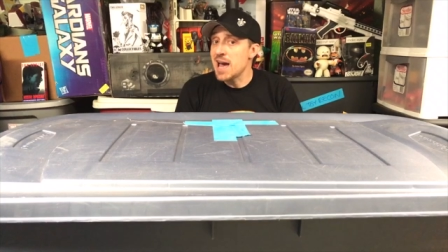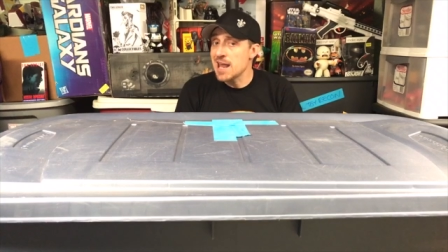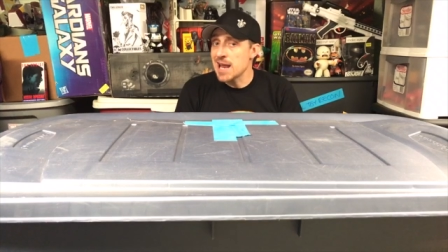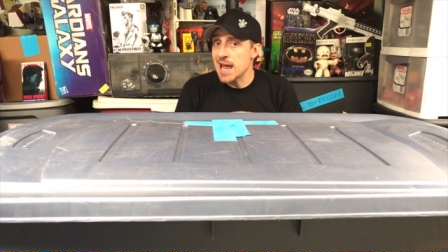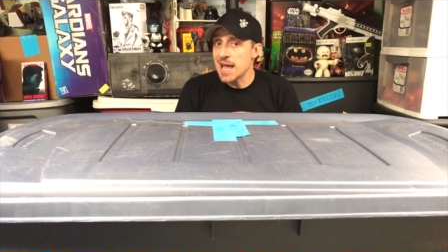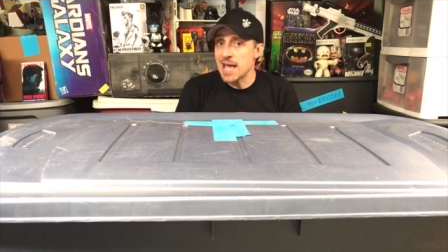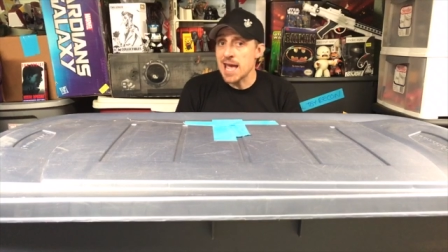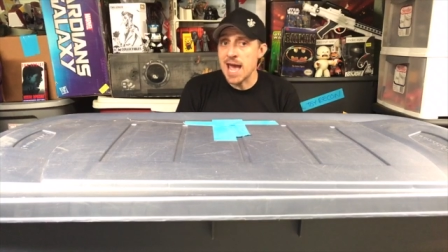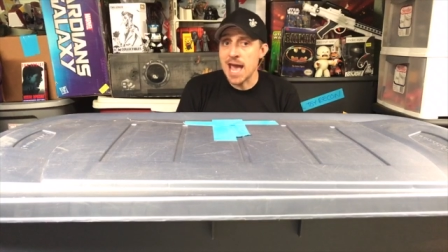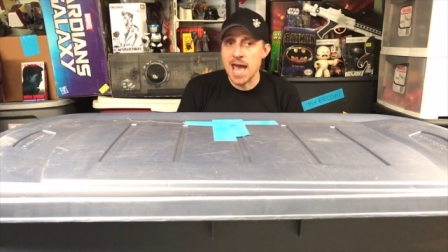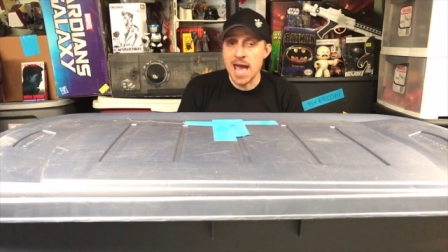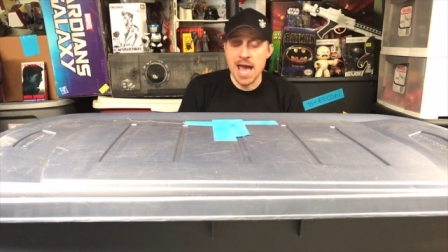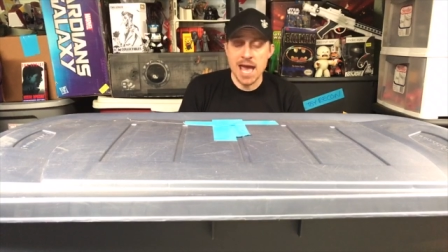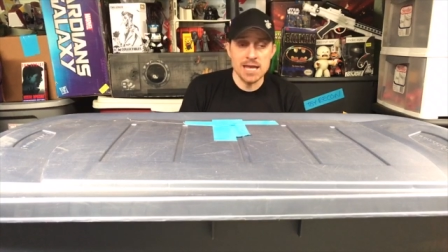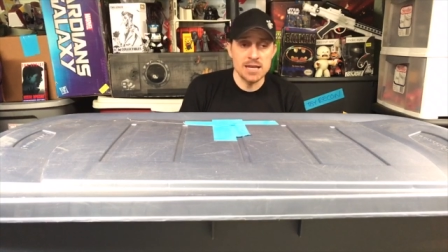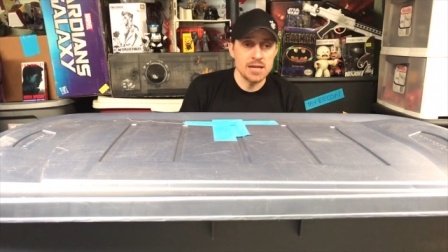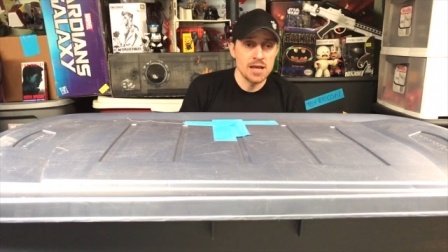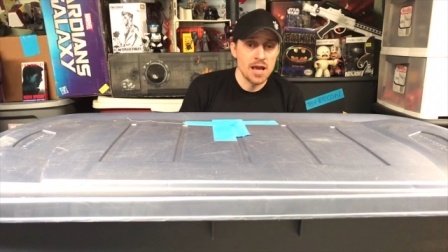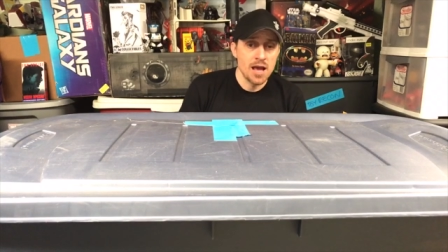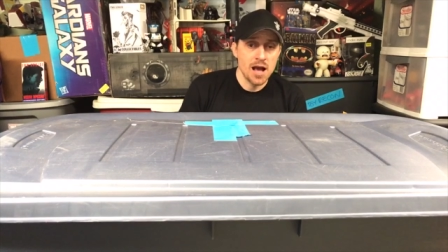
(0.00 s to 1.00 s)
I had,
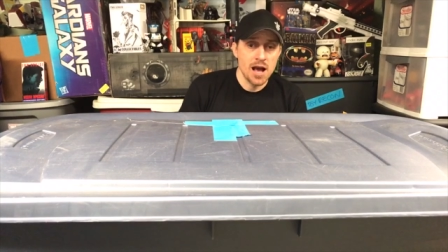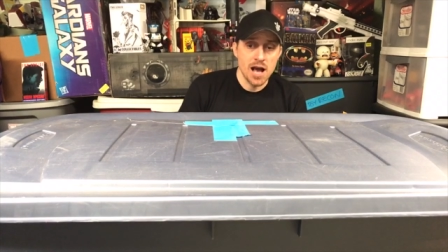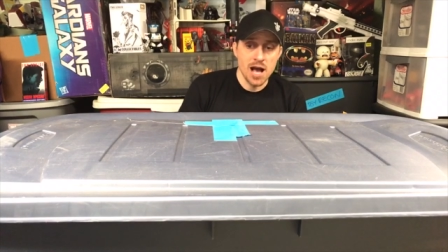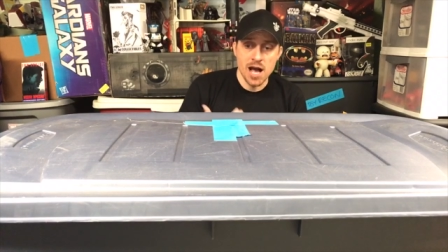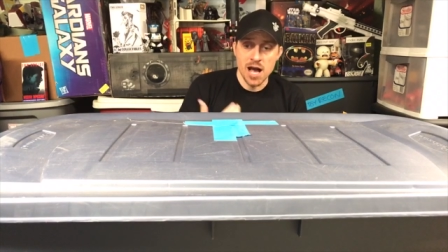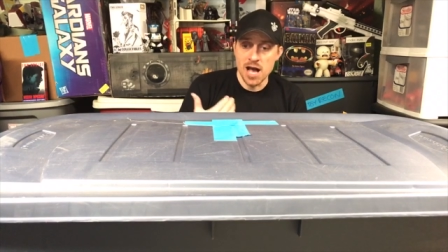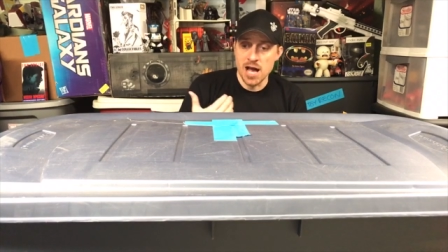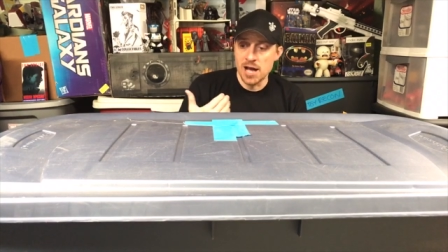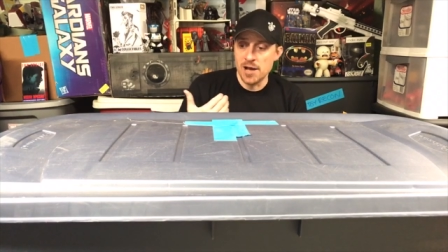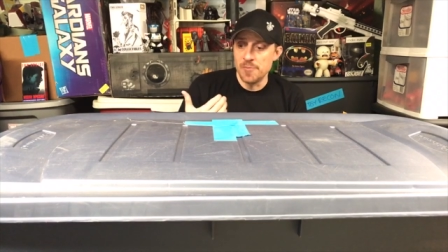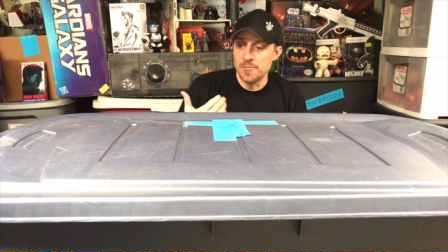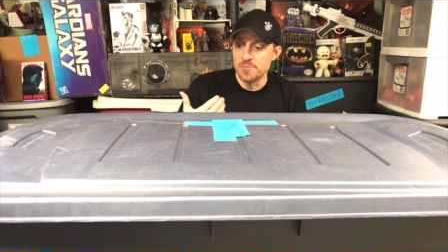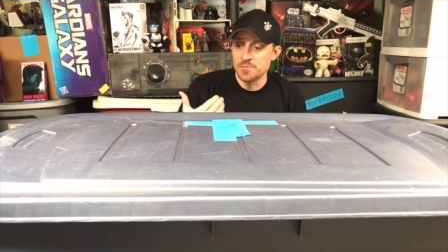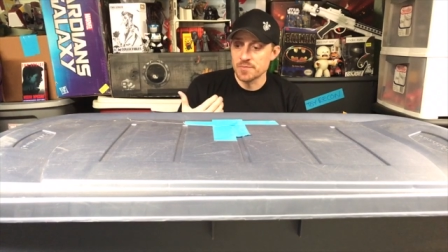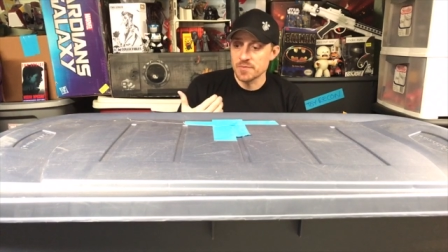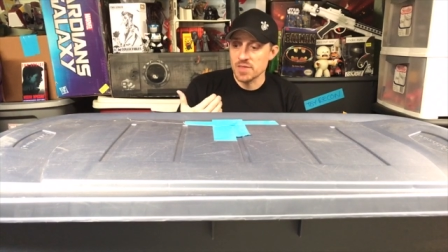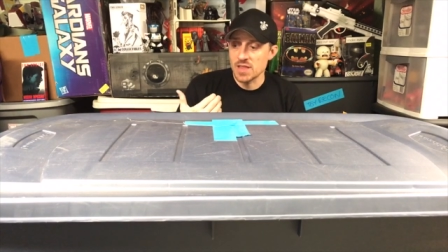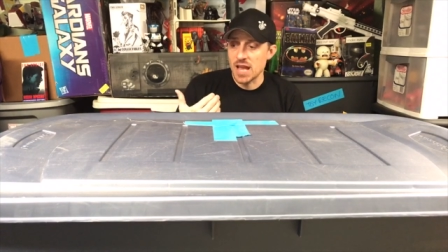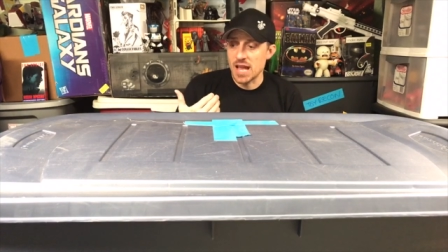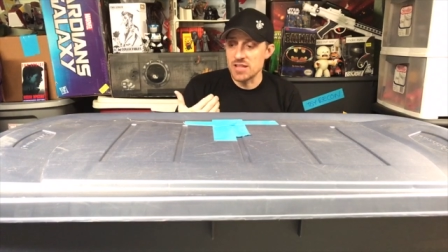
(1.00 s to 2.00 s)

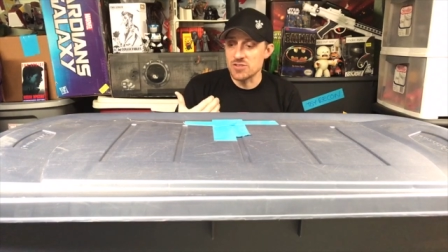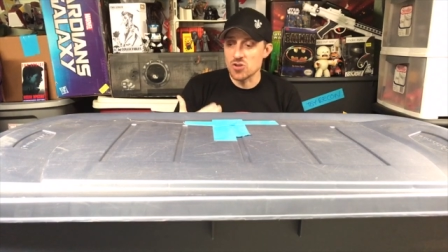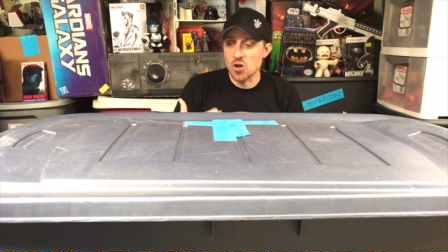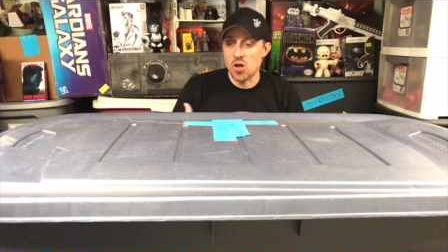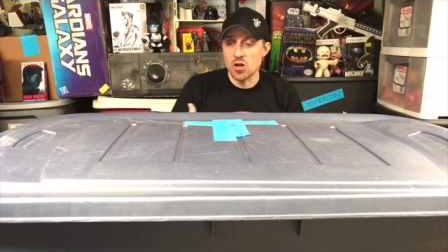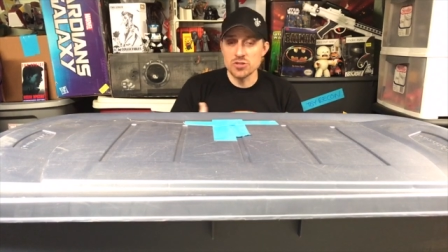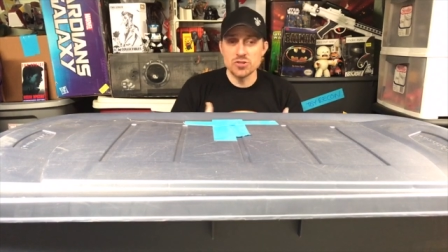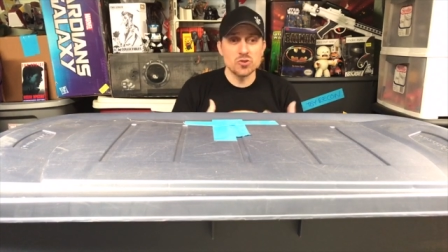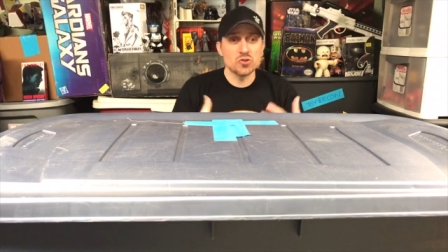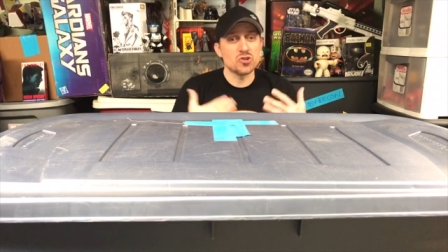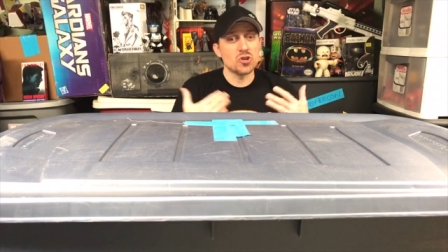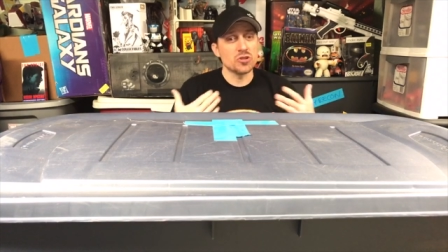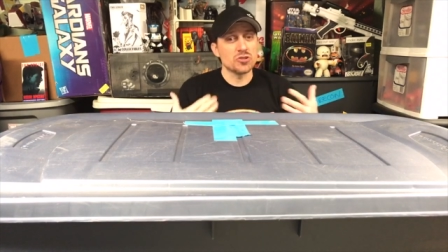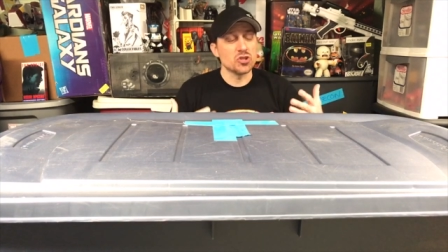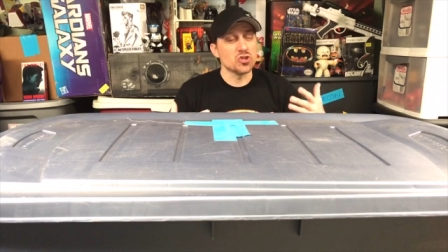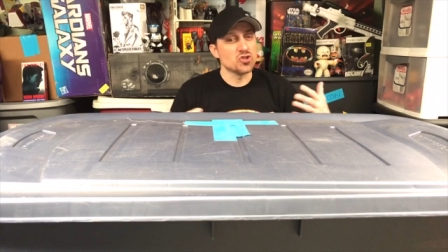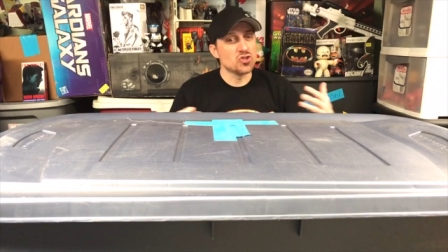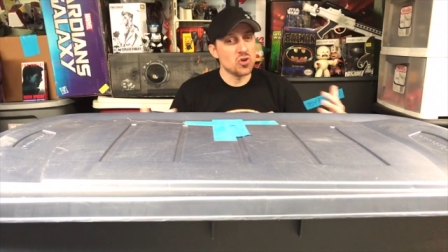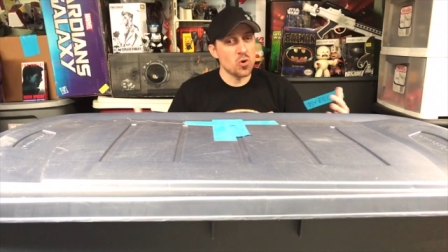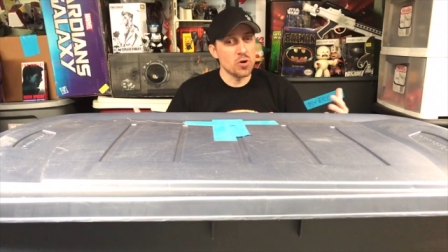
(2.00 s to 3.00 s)
and also start to
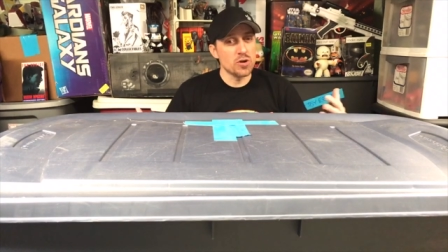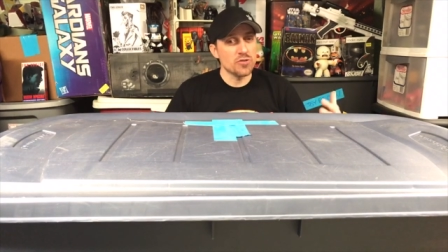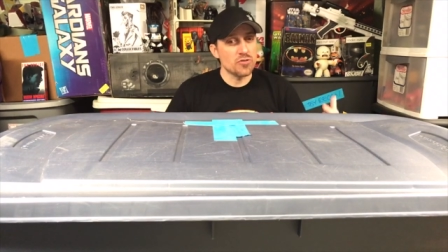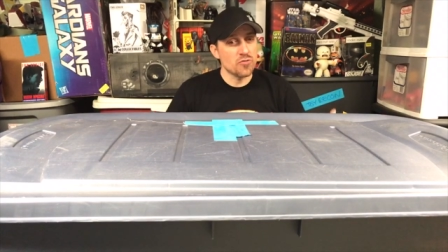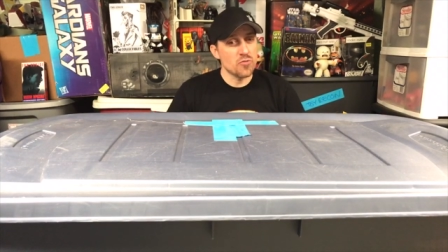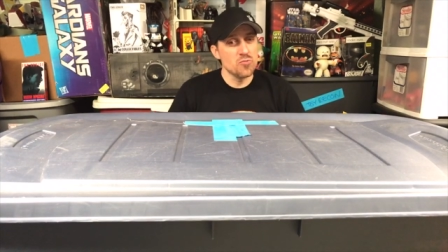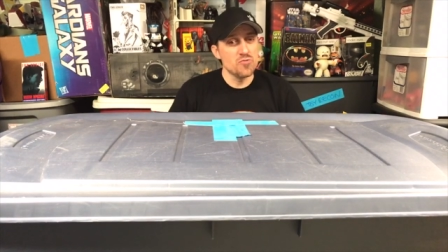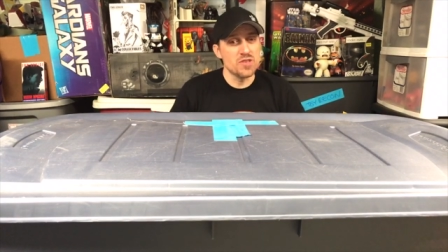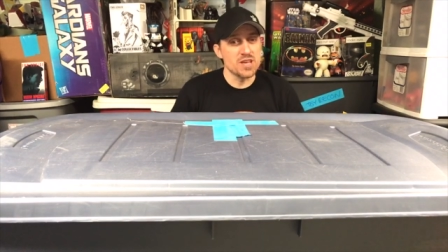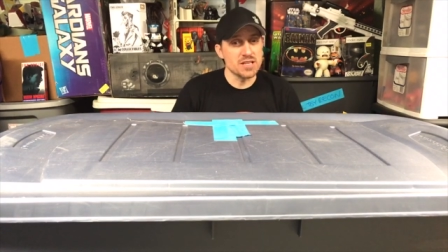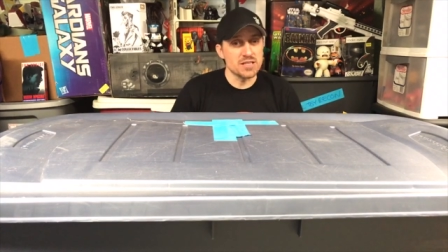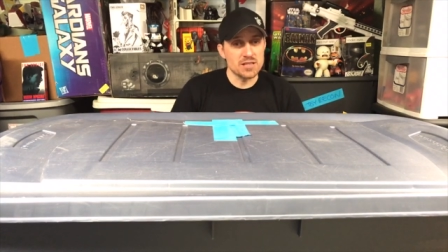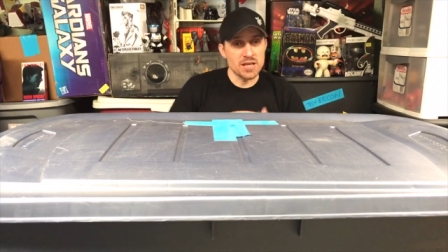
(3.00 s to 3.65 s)
sort through this,